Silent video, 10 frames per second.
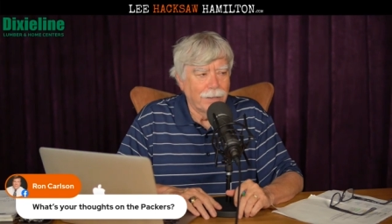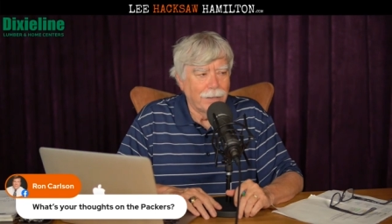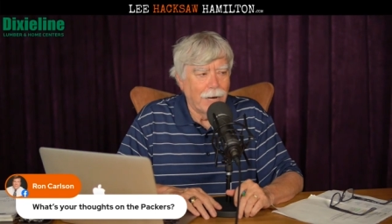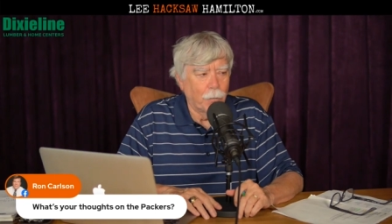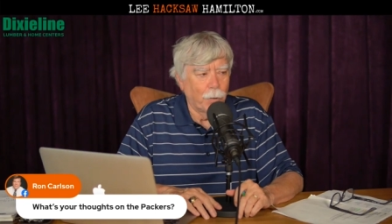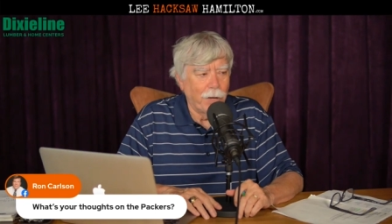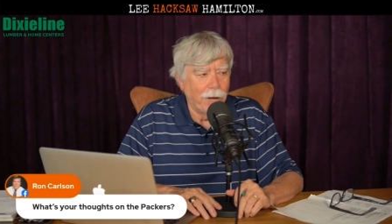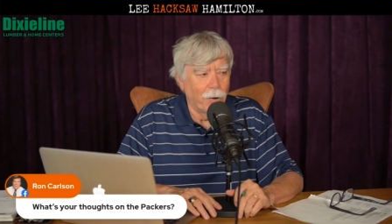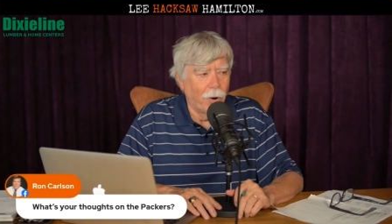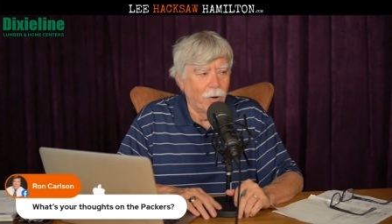not with
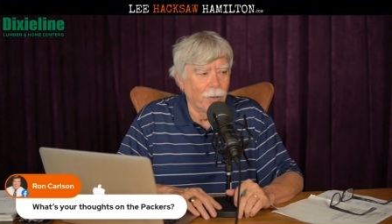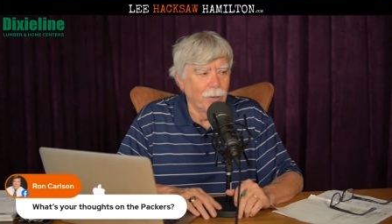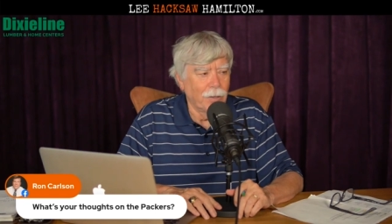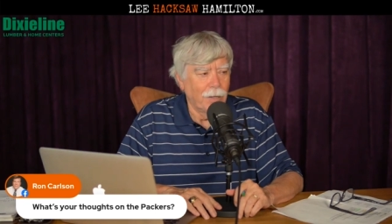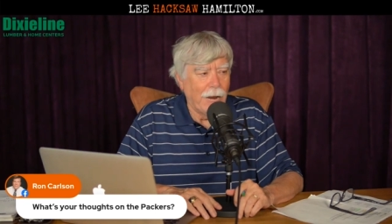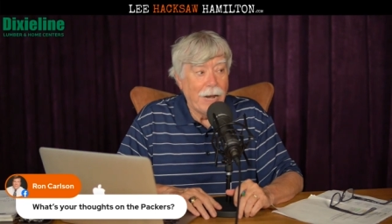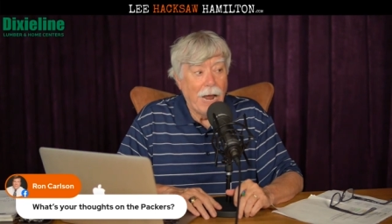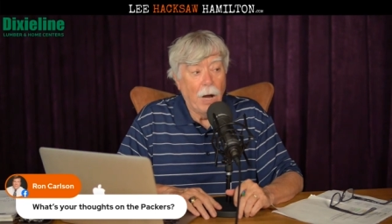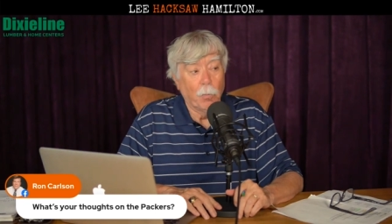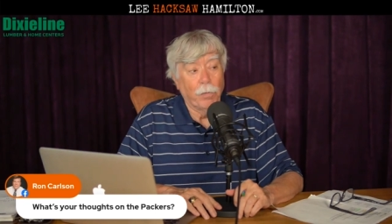A R and
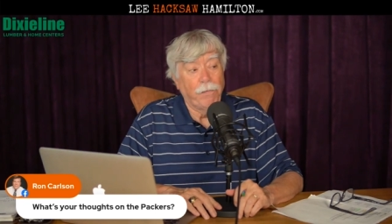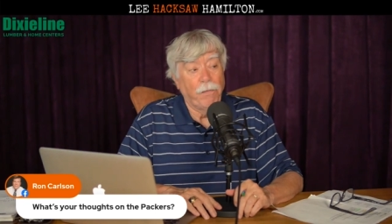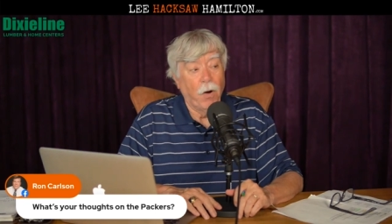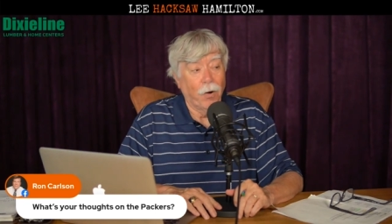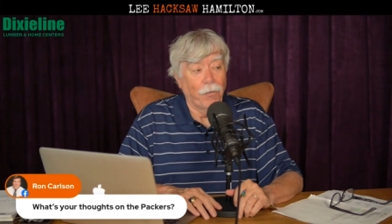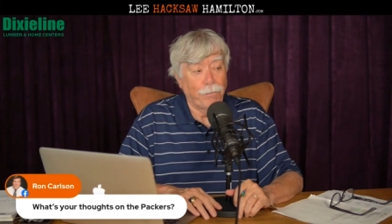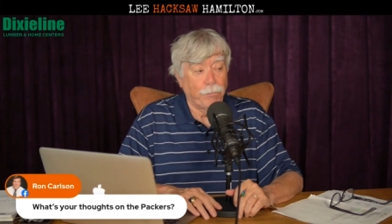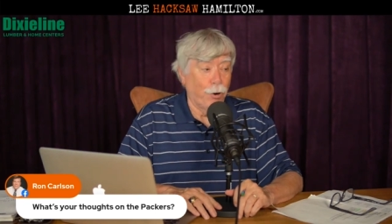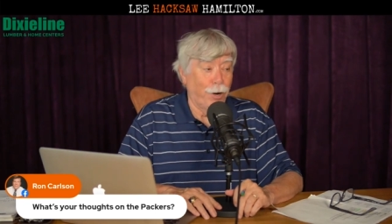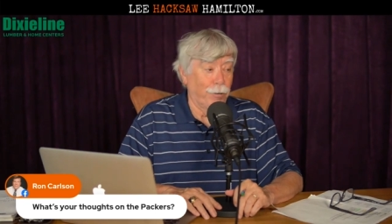not with Favre
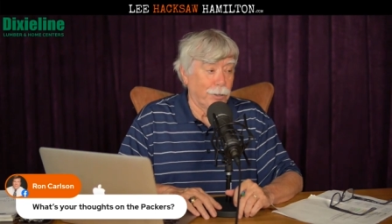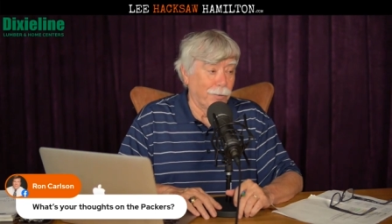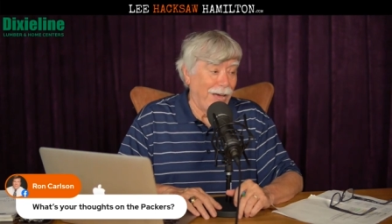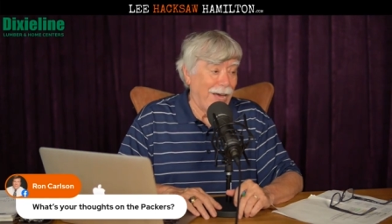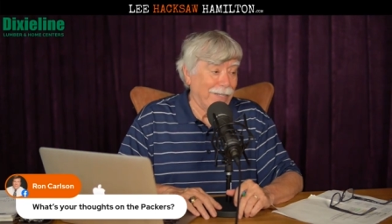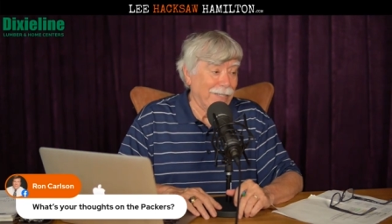prior to that.